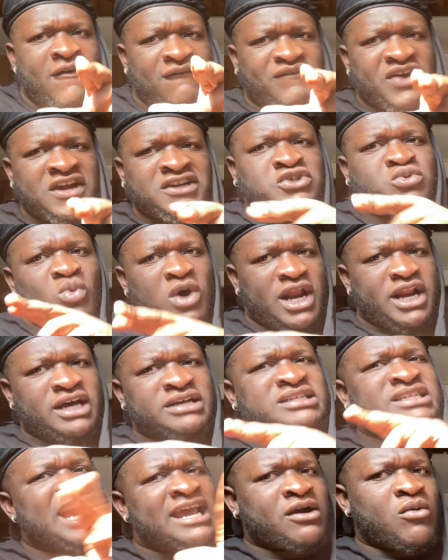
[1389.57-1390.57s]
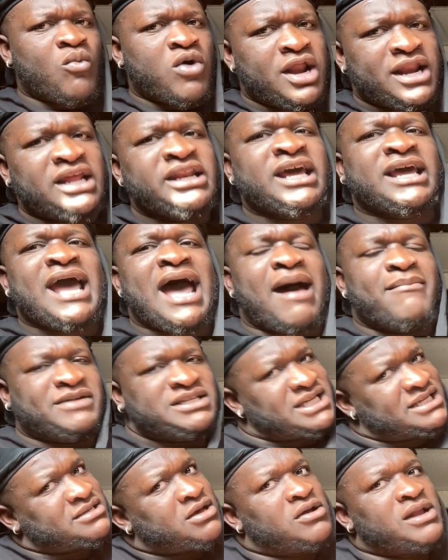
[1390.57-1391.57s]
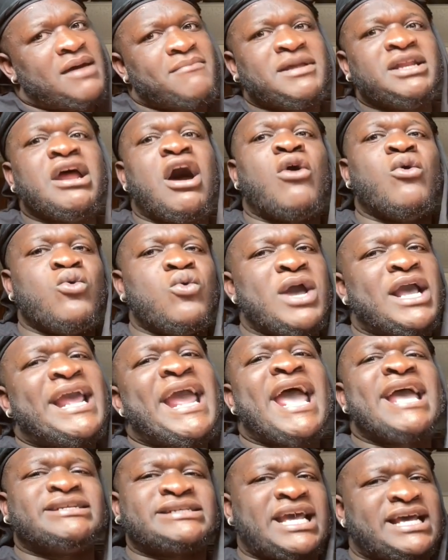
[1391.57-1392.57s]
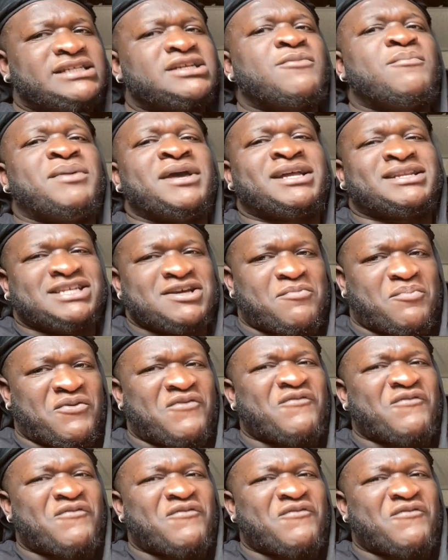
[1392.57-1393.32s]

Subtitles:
First one or second one in the comments. That's going to let me know who engaged. Case of Big Dipper